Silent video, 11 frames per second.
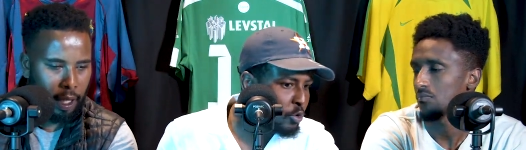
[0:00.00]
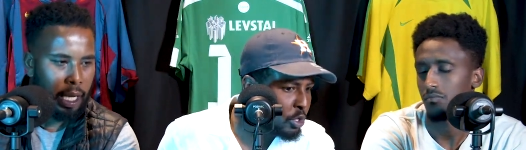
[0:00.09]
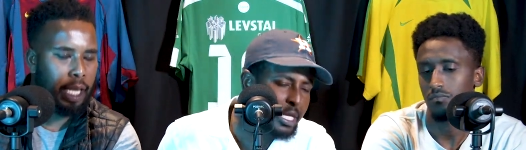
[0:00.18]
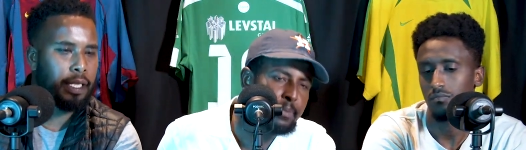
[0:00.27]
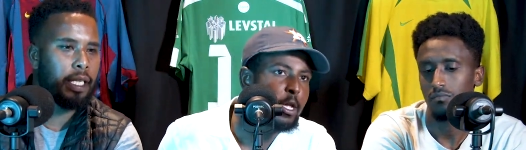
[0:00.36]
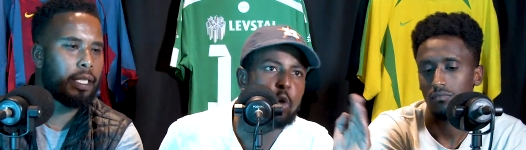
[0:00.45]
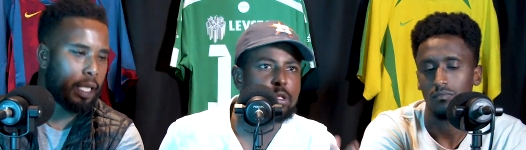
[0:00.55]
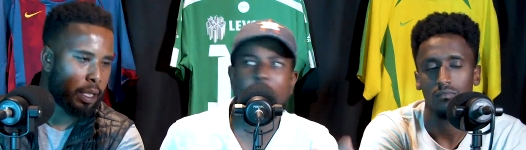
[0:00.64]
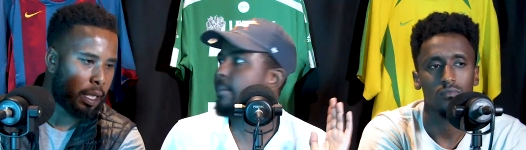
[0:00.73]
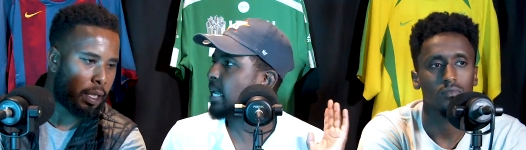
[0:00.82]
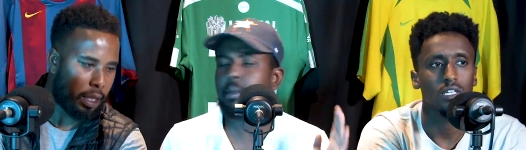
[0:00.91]
Speaker 1: scored this many goals
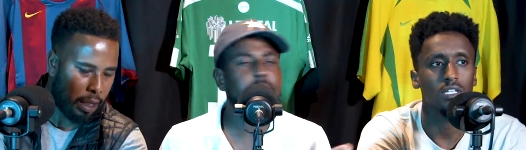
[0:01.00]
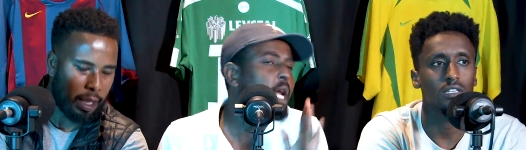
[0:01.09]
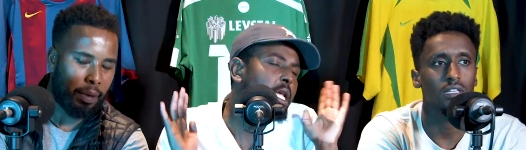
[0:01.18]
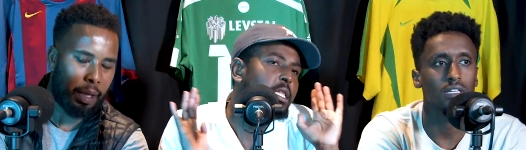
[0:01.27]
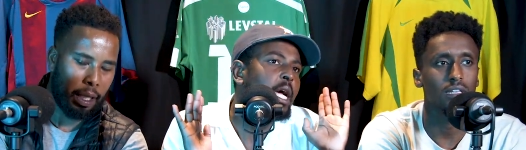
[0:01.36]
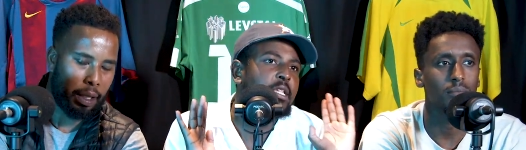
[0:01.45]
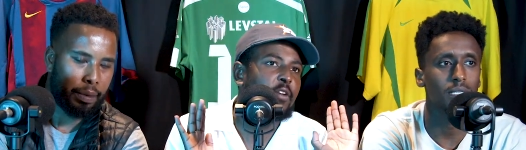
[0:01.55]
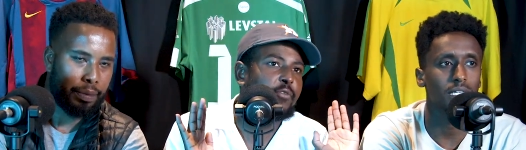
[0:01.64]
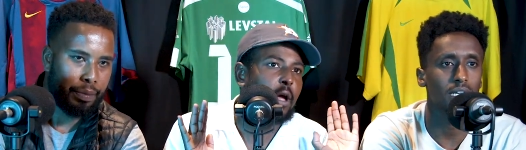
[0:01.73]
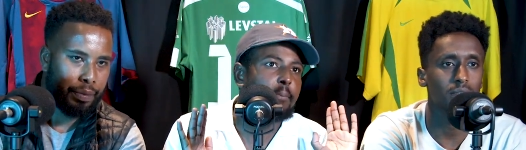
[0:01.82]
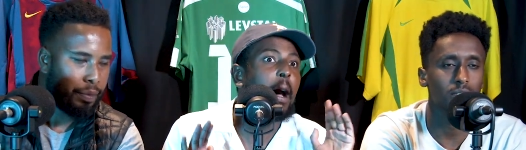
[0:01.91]
that many games. This kind of stuff.
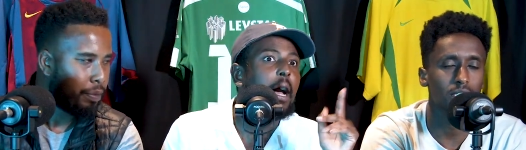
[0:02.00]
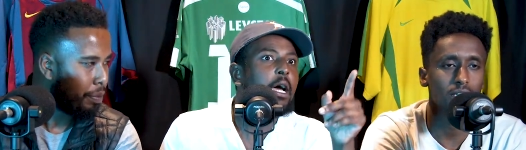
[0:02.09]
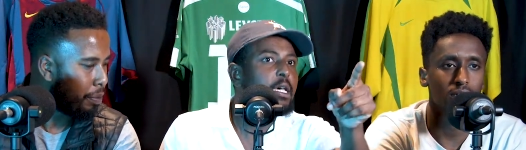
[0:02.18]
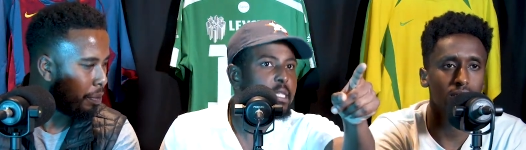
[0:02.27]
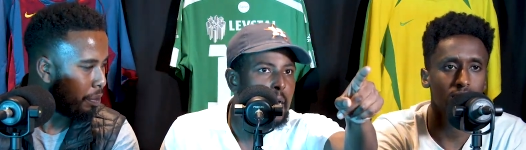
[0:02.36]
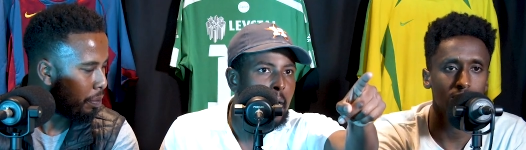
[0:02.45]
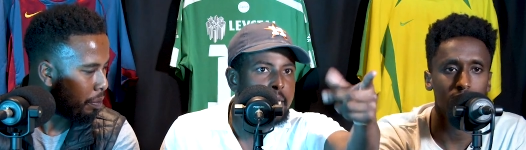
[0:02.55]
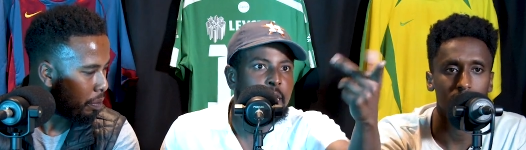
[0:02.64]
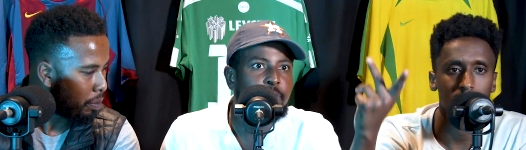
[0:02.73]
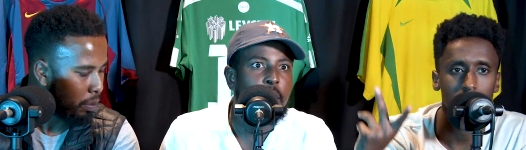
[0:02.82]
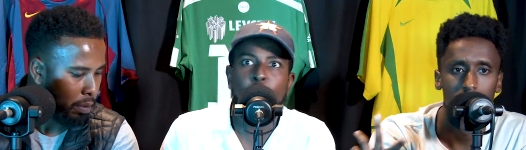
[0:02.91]
But I see,
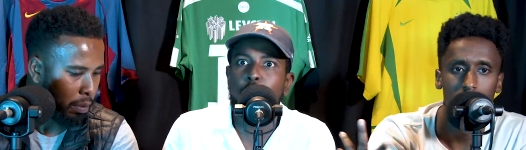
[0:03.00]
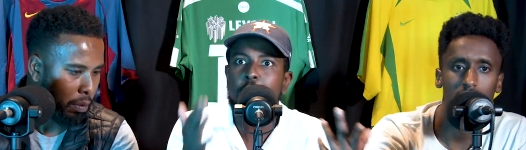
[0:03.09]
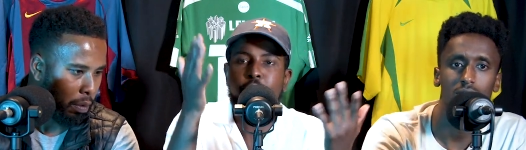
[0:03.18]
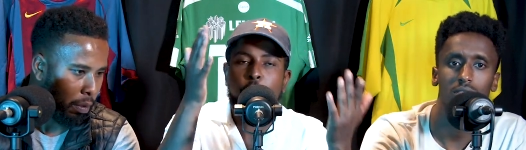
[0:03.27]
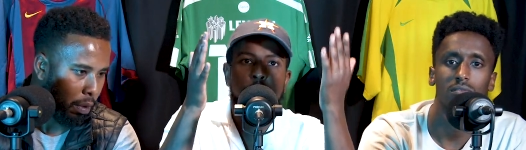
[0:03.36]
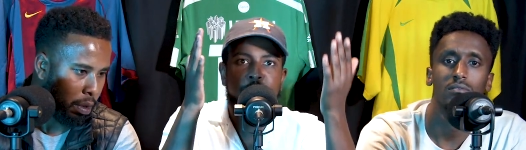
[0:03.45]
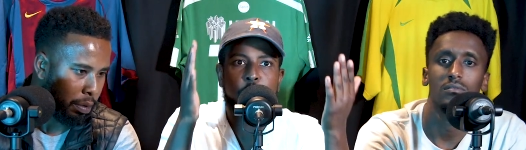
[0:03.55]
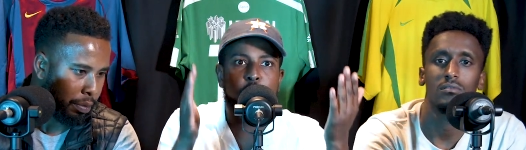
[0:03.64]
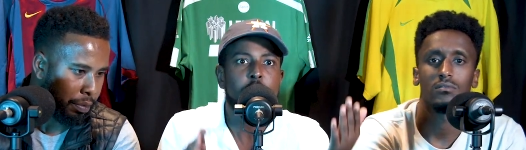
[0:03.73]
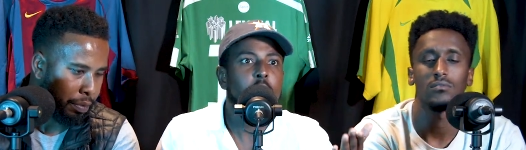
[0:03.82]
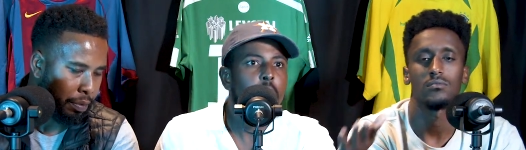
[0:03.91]
for example, his
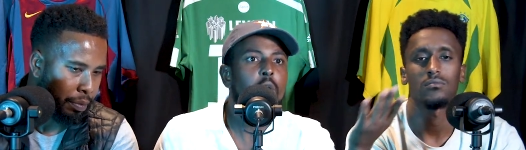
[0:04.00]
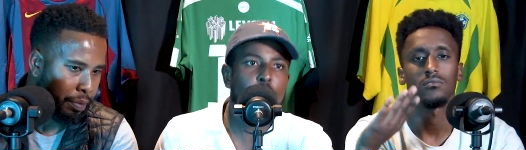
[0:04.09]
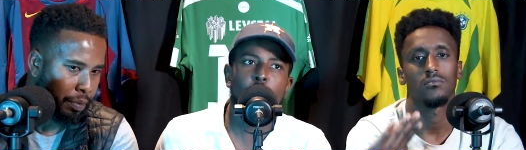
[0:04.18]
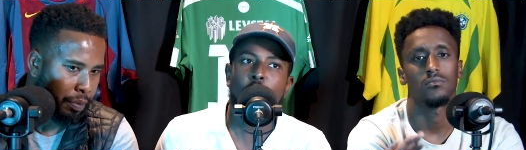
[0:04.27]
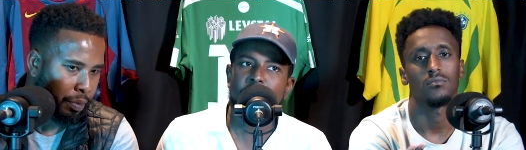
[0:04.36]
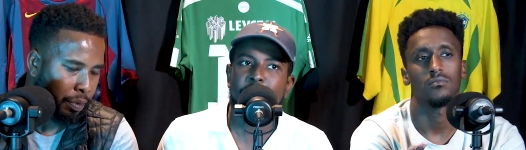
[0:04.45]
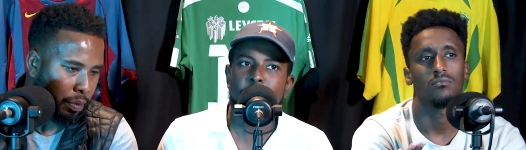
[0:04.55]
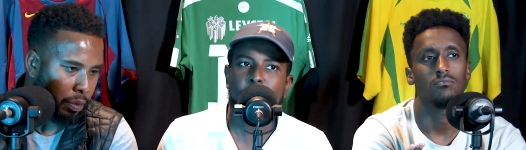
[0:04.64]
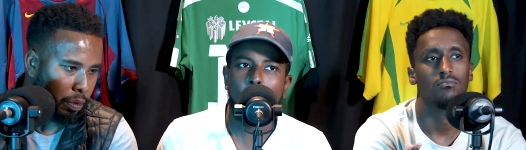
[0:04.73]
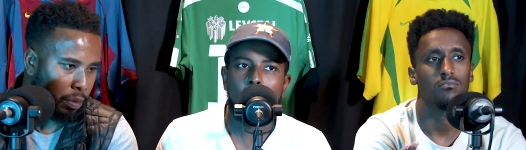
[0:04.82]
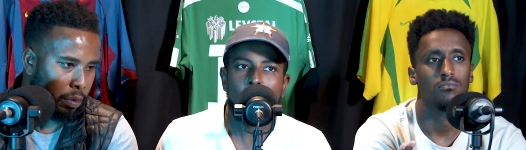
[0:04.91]
record. Look at the difference,
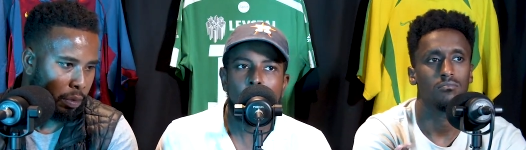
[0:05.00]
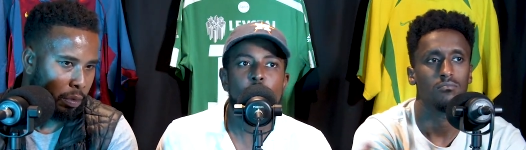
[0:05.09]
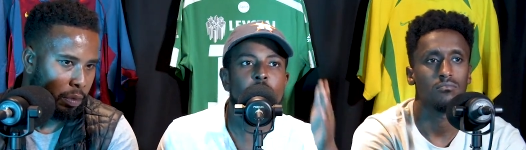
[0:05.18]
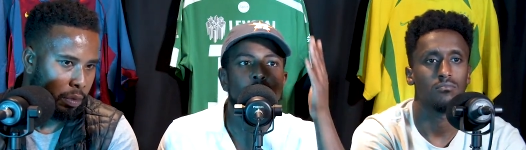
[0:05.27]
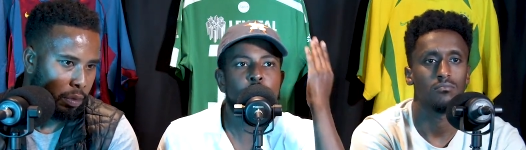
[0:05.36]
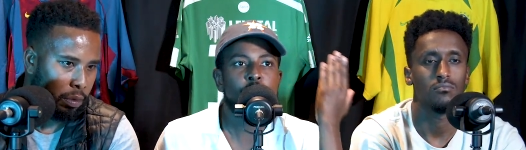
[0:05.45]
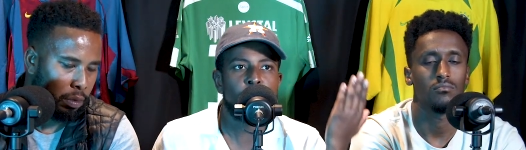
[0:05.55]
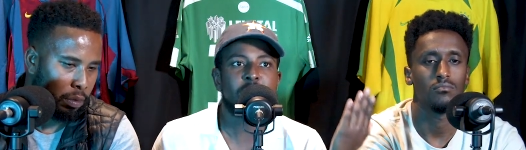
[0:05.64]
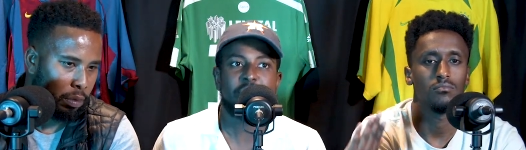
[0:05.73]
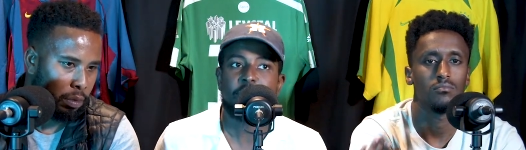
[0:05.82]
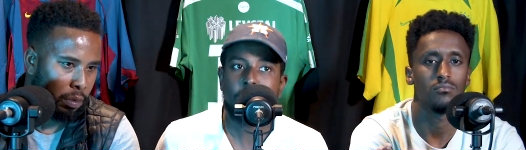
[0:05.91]
bro. Rooney,
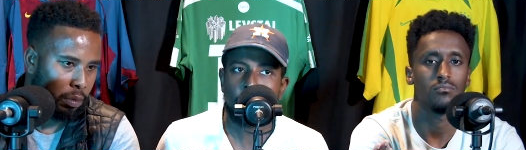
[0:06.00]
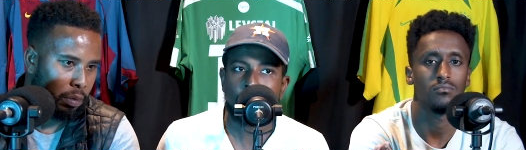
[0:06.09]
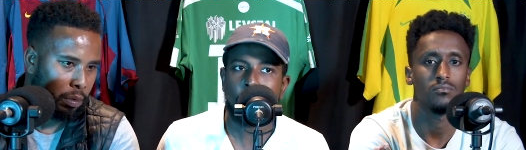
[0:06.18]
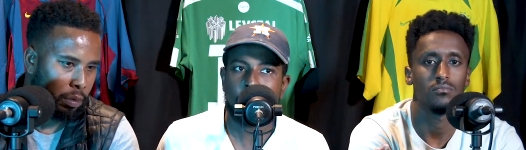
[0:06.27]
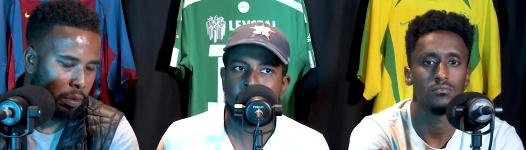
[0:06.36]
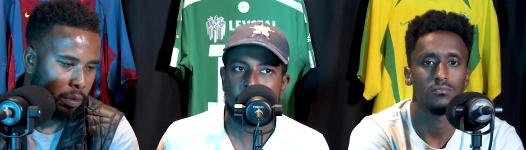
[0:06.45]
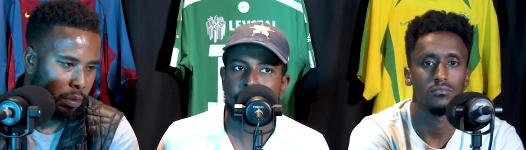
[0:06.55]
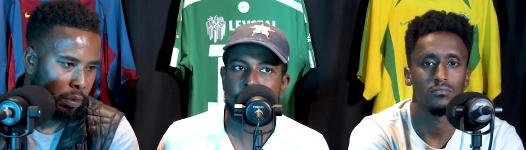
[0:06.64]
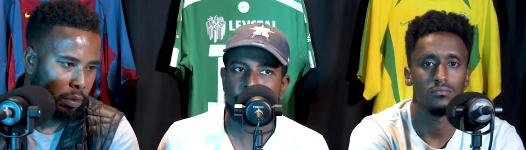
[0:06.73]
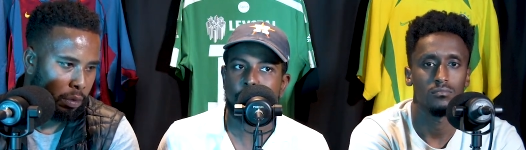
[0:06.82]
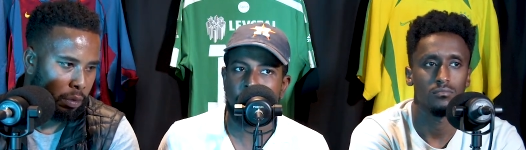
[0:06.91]
17 years old, bro. He started
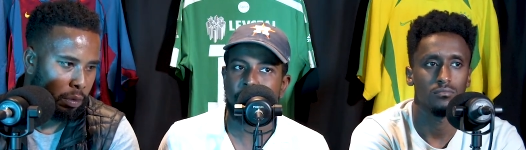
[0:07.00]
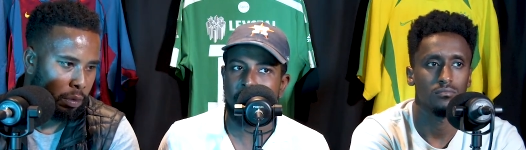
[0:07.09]
his first game